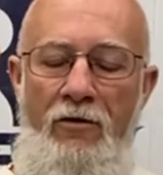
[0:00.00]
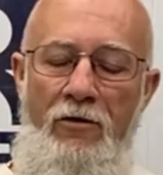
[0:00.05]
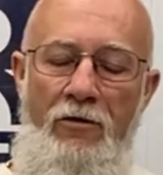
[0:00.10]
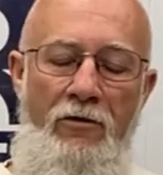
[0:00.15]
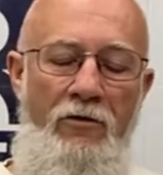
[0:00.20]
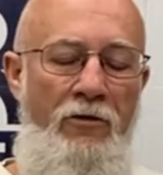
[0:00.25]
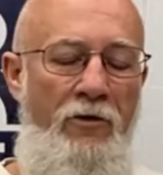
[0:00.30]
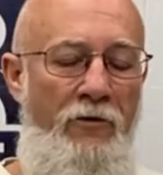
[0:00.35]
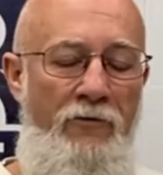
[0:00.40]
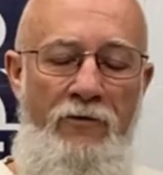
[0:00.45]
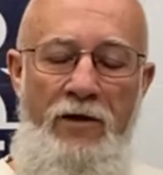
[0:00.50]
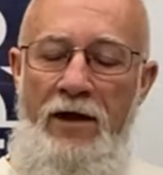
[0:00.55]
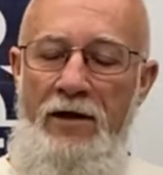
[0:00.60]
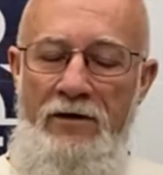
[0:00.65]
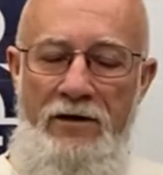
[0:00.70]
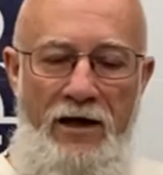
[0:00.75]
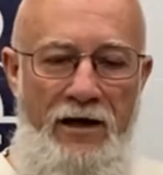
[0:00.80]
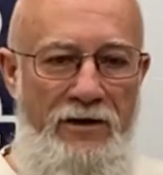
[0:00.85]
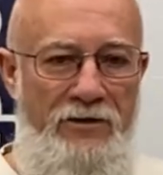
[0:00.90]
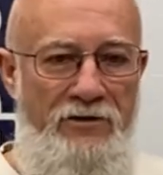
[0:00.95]
They're
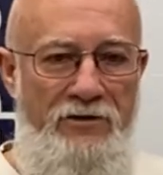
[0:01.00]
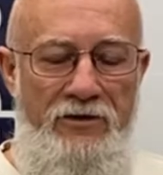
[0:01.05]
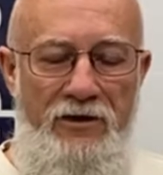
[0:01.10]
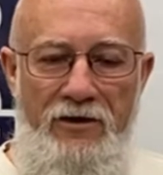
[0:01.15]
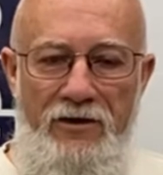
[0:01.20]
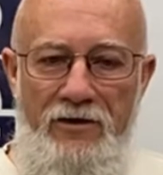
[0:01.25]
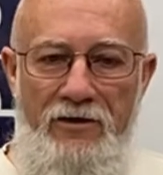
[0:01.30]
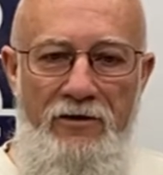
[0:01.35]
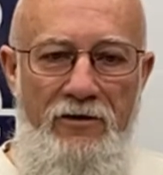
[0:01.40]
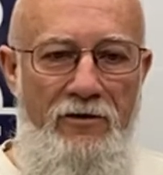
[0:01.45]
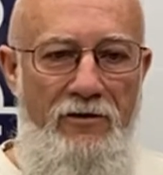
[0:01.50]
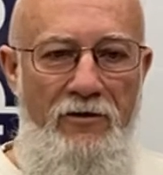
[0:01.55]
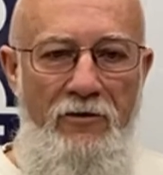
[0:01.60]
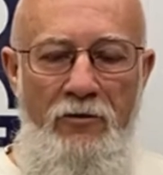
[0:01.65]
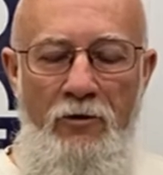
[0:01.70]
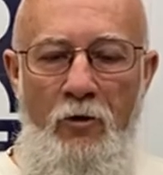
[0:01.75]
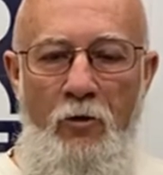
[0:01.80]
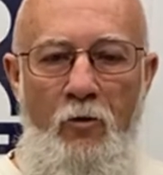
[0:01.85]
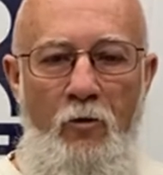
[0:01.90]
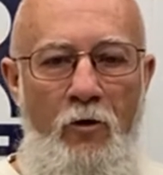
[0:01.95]
fantastic.
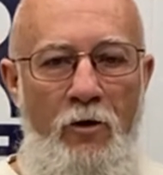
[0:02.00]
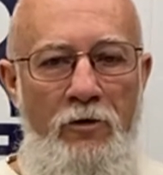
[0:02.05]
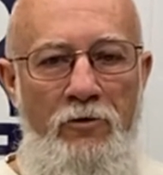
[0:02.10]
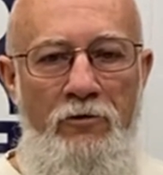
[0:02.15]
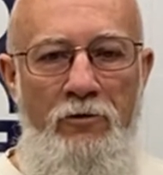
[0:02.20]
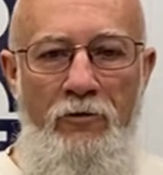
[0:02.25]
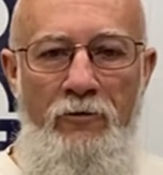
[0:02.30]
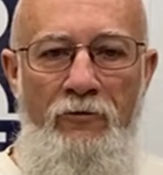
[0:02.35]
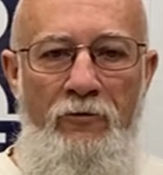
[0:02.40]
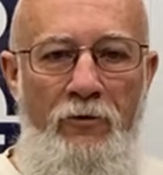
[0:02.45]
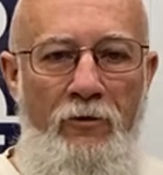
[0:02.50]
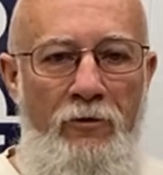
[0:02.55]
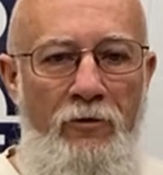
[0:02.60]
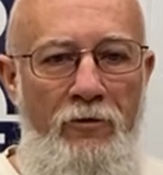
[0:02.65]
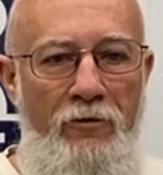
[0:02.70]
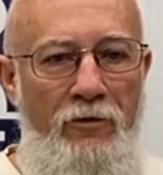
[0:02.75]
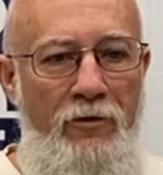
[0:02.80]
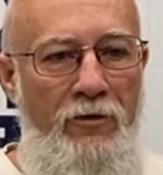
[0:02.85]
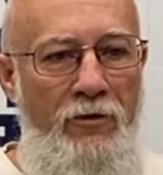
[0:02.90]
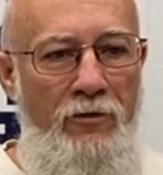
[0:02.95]
They're wonderful.
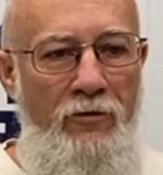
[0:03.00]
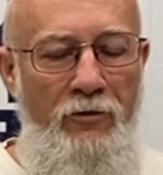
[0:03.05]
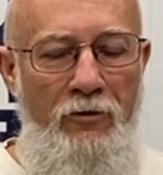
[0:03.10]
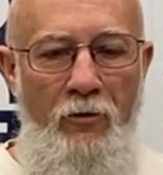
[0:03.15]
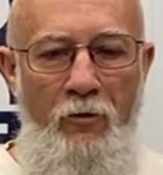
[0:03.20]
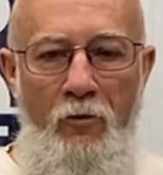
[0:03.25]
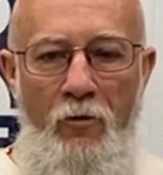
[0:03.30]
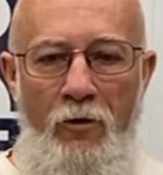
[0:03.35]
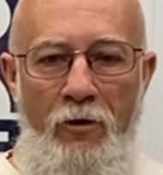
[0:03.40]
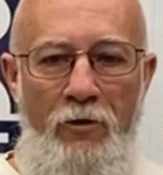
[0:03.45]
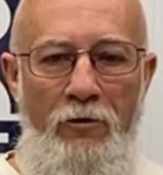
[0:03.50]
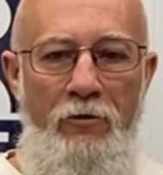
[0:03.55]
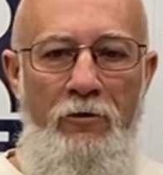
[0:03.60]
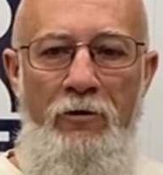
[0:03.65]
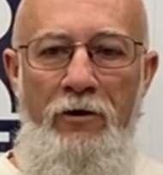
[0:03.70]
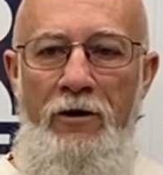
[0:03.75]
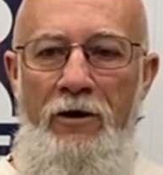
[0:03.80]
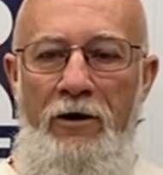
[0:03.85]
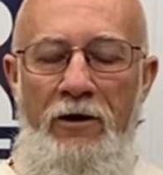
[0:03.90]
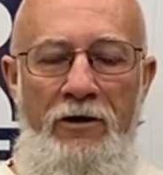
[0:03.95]
The water
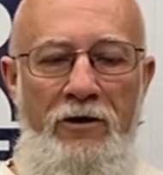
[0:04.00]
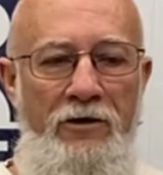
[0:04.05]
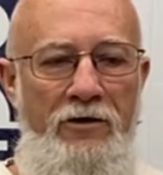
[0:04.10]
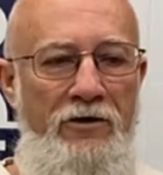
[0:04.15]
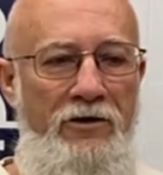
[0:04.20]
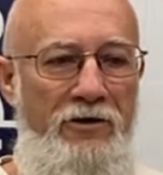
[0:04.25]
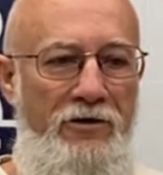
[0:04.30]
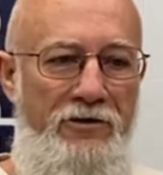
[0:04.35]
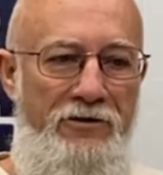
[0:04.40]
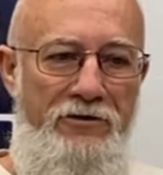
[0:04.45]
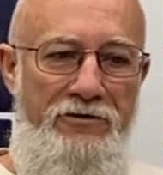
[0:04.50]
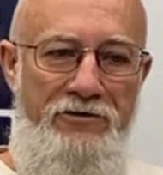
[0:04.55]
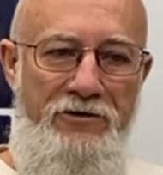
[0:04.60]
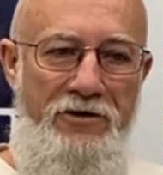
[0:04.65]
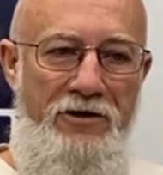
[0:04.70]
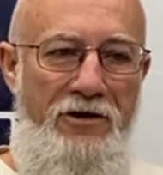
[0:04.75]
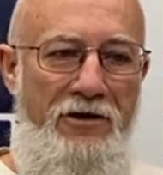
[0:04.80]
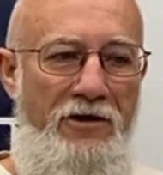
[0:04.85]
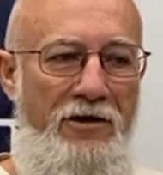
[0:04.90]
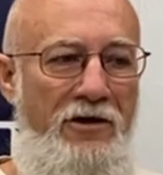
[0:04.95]
is
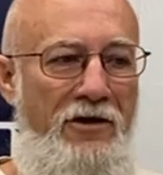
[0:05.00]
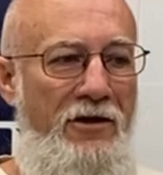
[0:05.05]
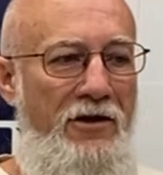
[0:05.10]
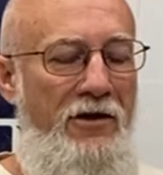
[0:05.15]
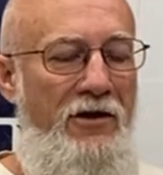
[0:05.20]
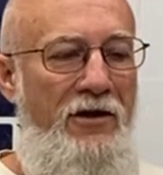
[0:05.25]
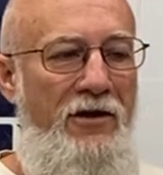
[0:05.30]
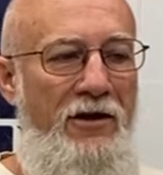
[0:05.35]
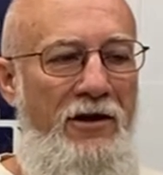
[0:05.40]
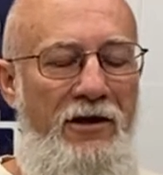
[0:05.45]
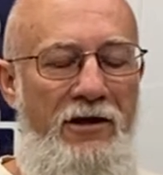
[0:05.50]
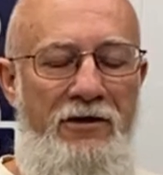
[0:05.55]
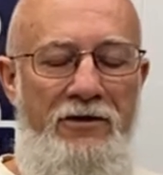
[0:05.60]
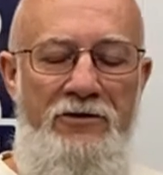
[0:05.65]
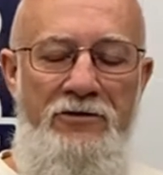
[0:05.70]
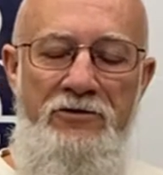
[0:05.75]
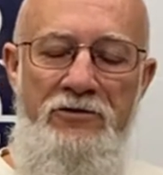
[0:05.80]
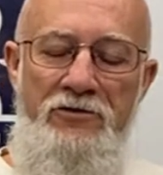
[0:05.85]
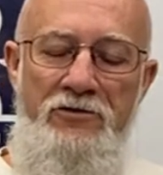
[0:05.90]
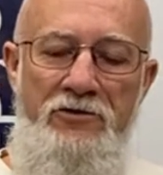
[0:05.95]

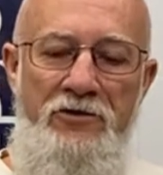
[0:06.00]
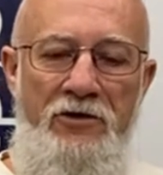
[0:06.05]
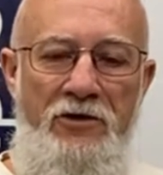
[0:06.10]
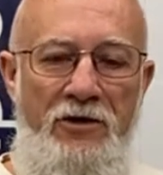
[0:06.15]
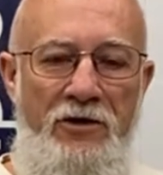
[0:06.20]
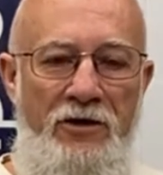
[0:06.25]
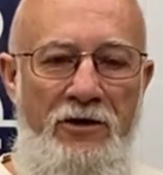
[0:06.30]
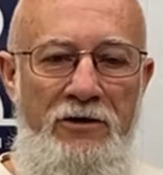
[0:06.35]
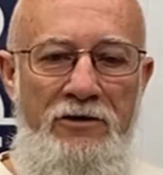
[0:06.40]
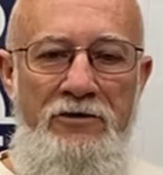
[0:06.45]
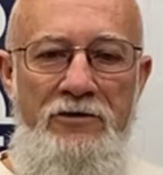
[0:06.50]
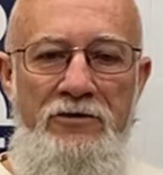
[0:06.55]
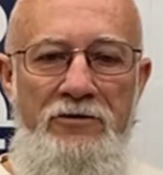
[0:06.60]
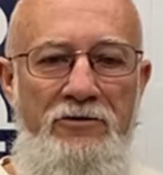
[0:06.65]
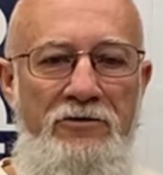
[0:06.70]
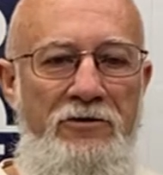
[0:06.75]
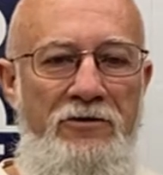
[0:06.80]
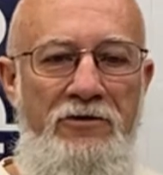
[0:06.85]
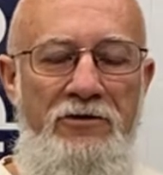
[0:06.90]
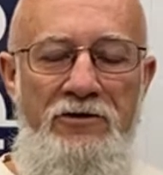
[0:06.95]

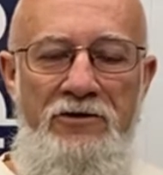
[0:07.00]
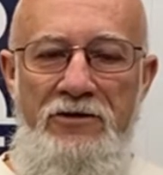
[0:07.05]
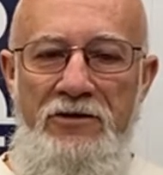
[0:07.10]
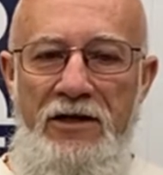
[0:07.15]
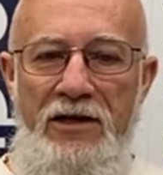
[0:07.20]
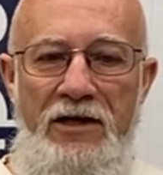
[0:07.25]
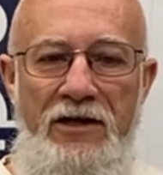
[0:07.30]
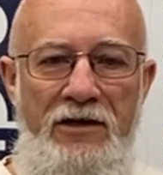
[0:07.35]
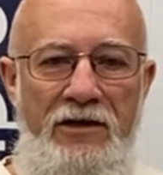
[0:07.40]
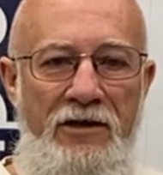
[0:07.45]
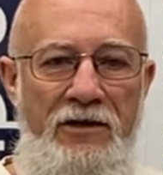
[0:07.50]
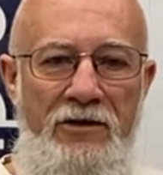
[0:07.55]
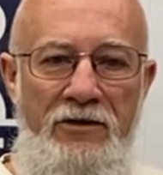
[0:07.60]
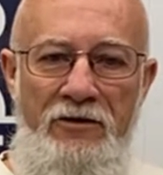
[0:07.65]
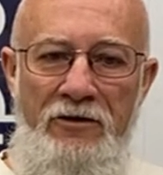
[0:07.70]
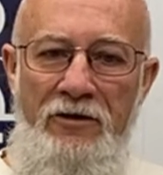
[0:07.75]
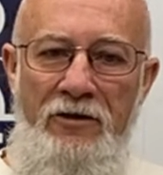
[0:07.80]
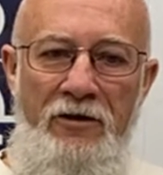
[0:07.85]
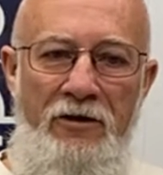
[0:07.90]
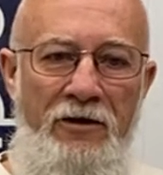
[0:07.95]
just stinking
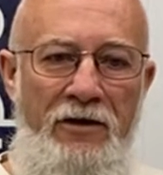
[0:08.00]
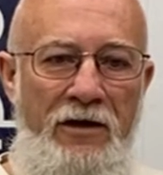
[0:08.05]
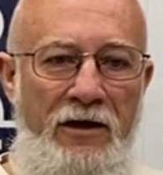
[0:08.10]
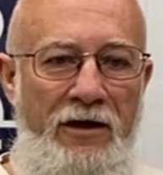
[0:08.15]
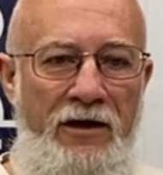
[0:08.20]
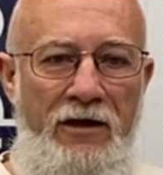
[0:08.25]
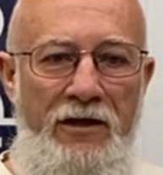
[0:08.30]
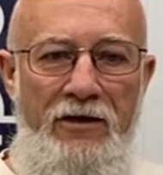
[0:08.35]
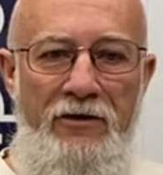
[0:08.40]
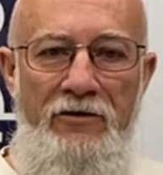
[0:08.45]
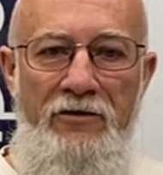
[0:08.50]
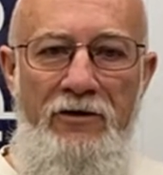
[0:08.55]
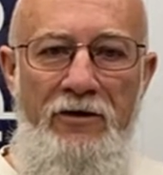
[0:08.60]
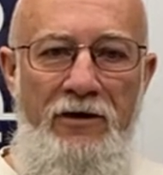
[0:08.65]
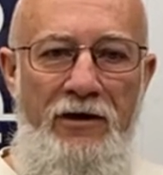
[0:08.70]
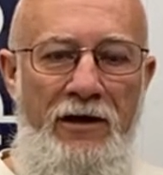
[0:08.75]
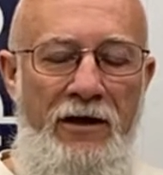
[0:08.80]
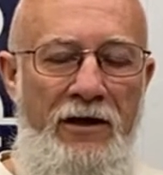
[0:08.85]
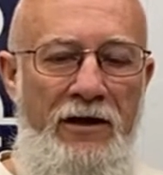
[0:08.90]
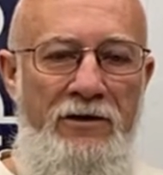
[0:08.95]
clean.
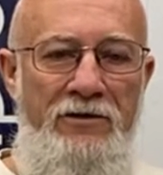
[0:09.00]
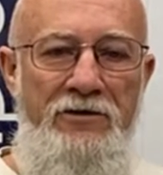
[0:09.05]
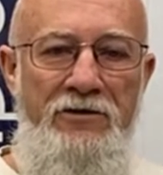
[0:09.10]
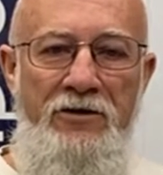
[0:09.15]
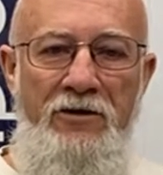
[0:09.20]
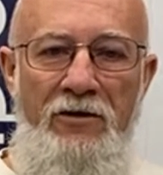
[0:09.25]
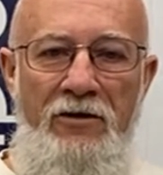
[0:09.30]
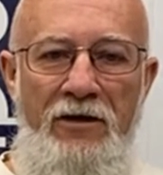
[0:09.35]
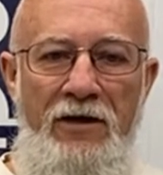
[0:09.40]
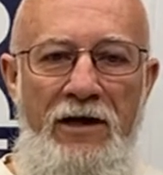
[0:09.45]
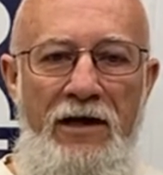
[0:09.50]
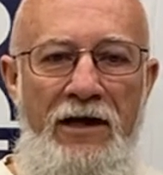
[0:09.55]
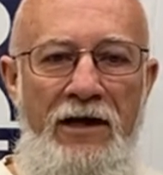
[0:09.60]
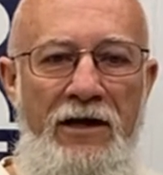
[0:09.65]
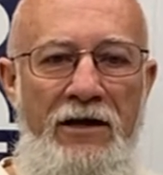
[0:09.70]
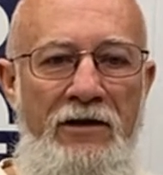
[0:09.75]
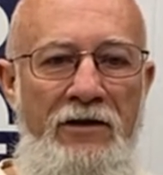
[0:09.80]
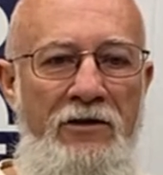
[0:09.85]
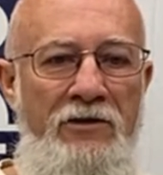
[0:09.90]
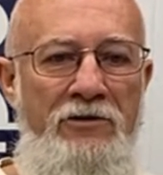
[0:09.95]
It's
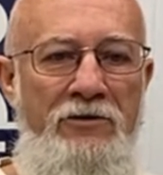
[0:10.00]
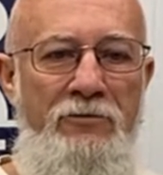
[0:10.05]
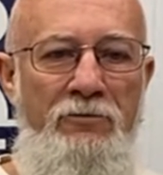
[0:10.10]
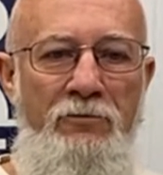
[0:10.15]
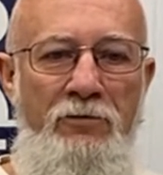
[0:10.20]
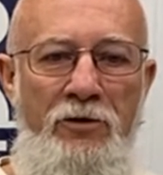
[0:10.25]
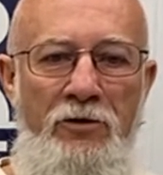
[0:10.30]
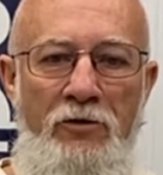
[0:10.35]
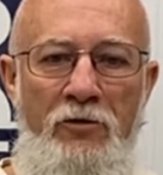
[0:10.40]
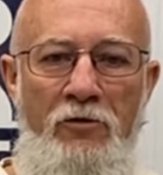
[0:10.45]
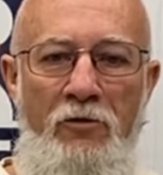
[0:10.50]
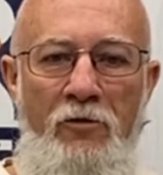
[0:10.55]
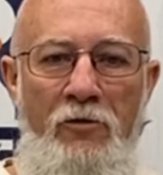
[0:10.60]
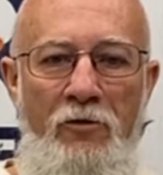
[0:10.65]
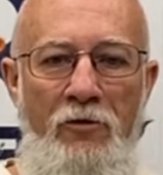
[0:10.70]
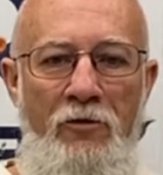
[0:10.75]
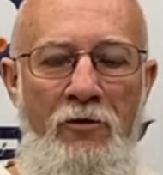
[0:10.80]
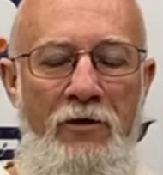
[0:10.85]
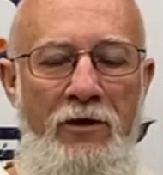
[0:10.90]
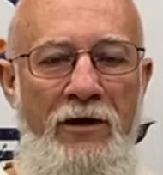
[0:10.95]
clean, it's
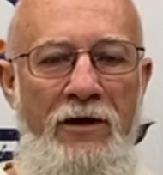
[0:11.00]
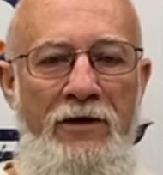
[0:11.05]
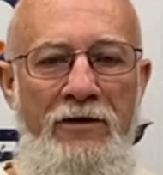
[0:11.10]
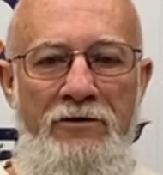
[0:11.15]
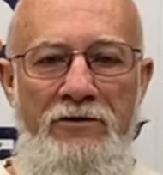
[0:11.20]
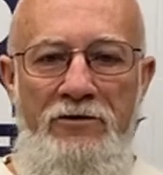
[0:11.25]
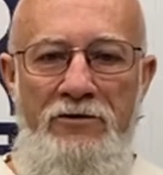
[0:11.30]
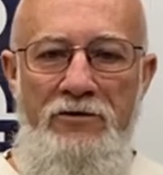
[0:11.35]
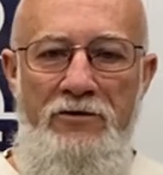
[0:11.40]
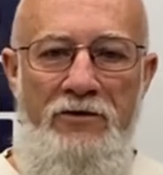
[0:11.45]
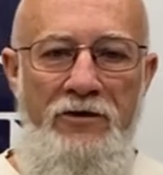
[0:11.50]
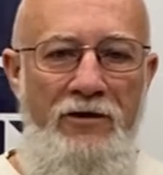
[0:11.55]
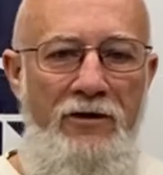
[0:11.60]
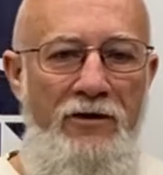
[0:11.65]
pure, it's